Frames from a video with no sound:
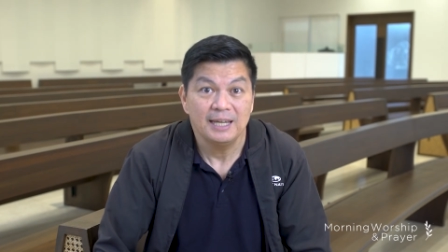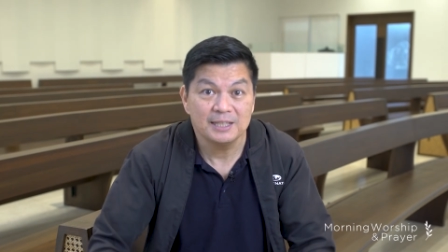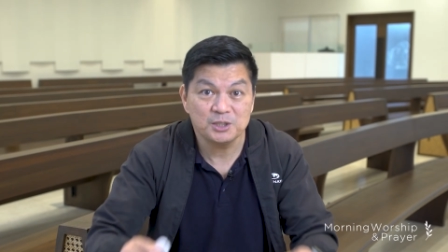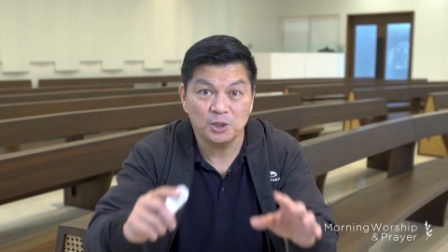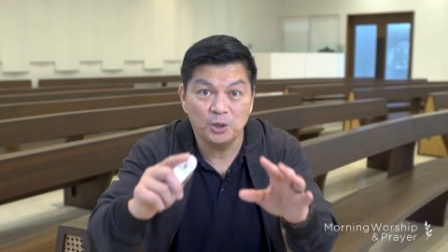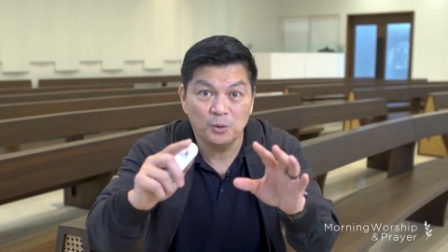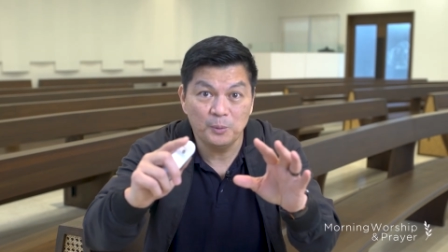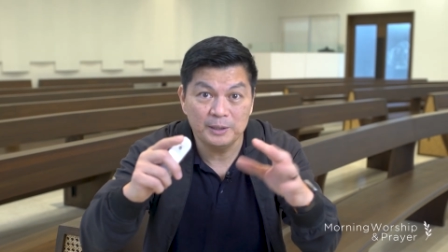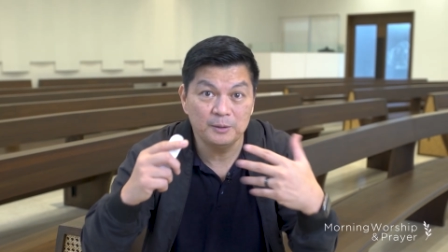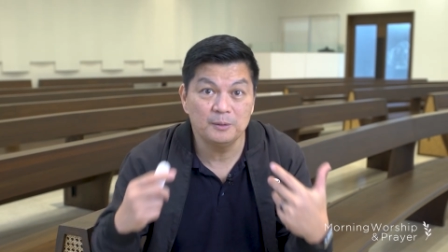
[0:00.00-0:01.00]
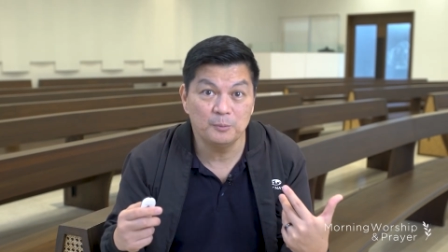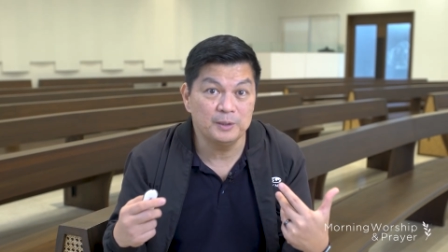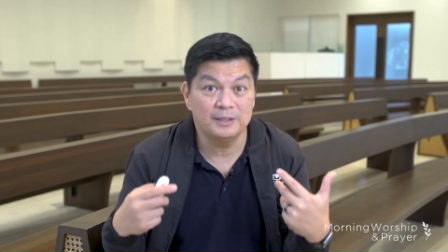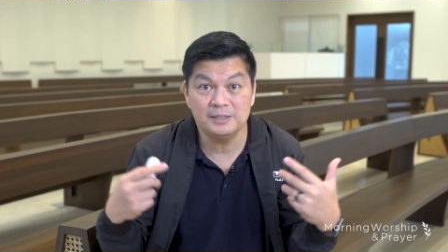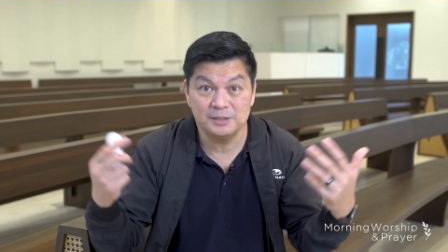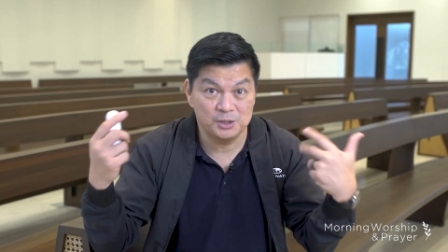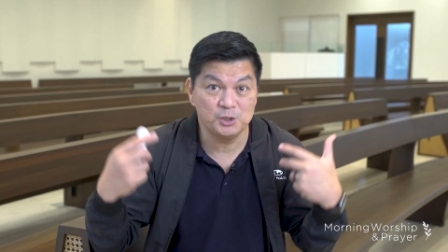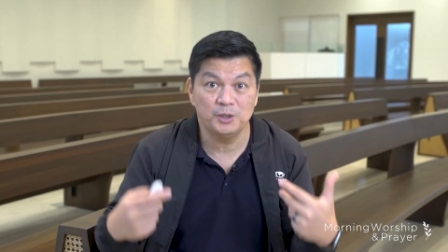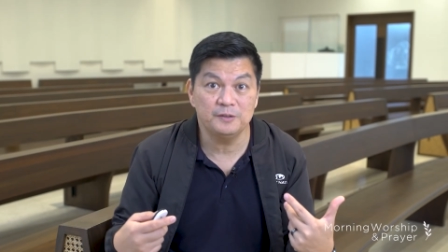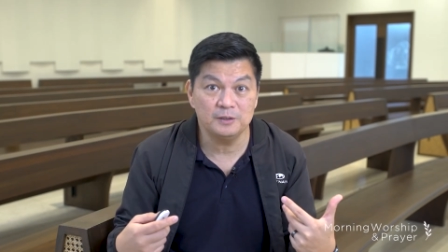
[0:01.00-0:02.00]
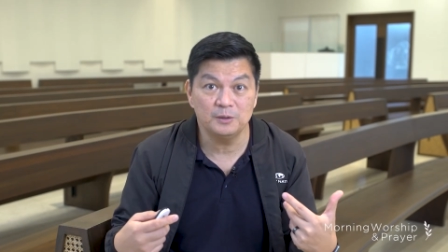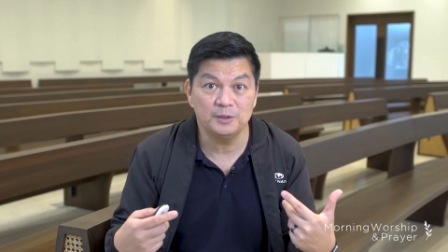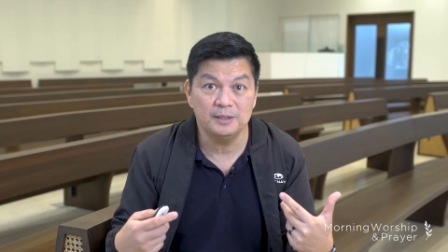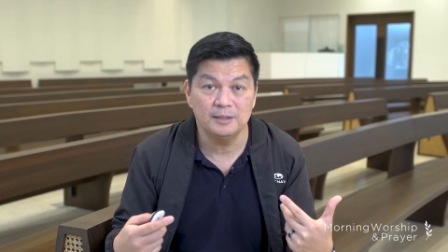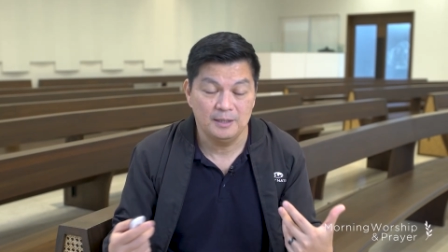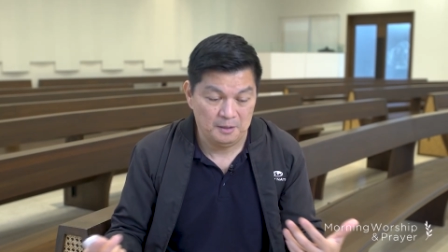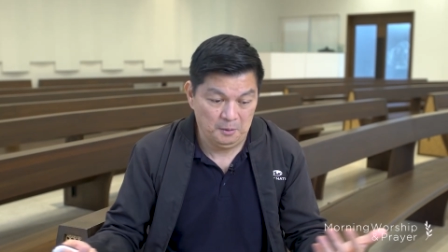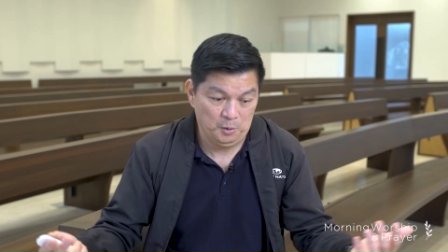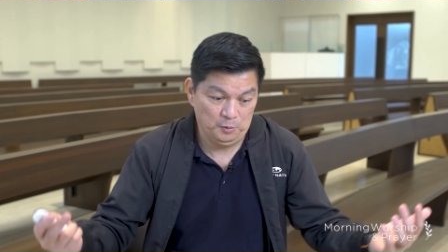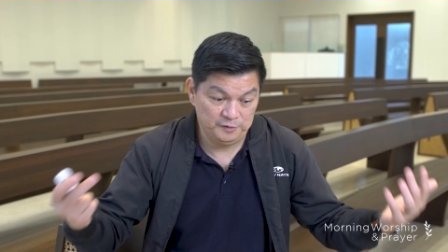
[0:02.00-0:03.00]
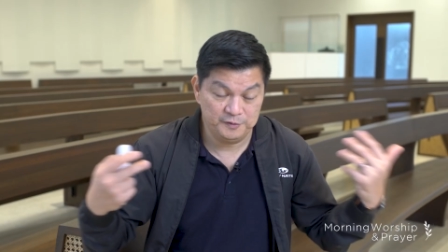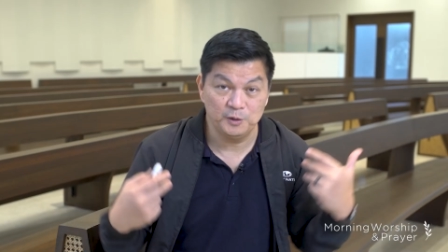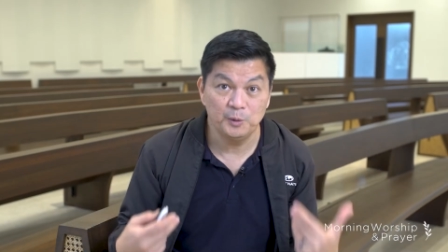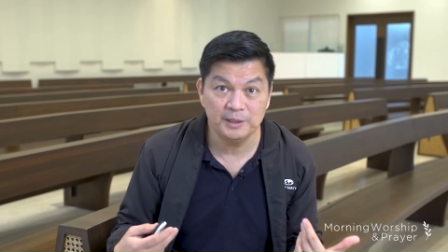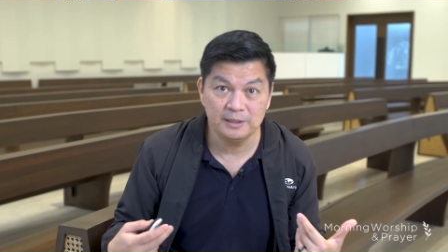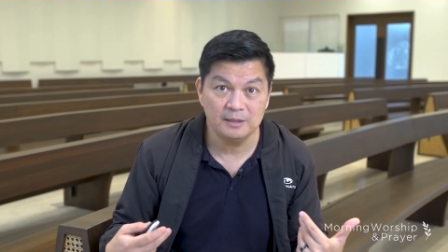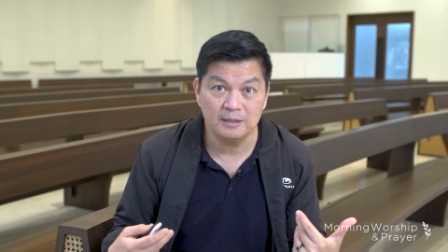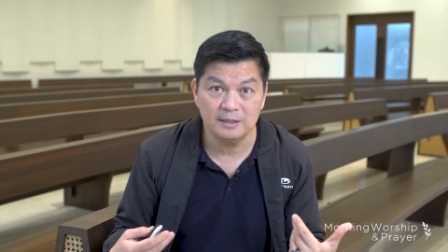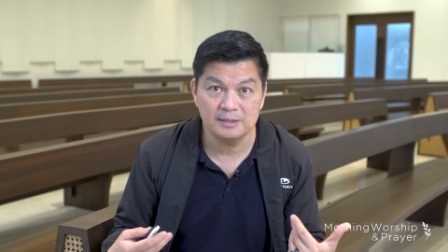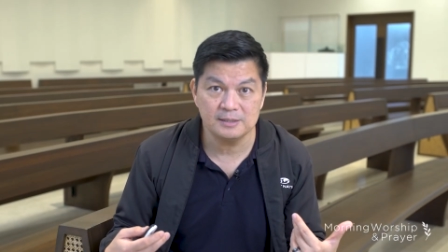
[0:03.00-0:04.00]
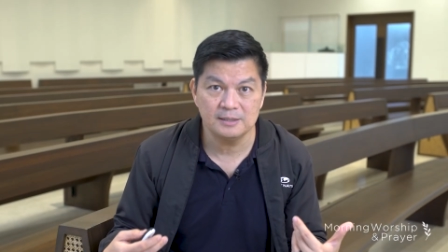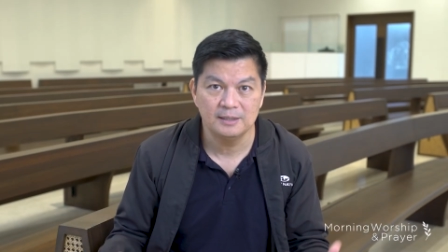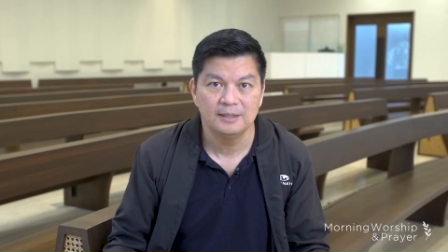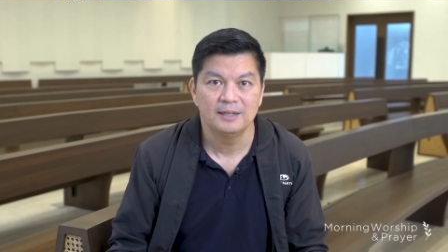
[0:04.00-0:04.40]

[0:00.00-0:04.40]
And so when, when there's the joy of the Lord overflowing in our hearts,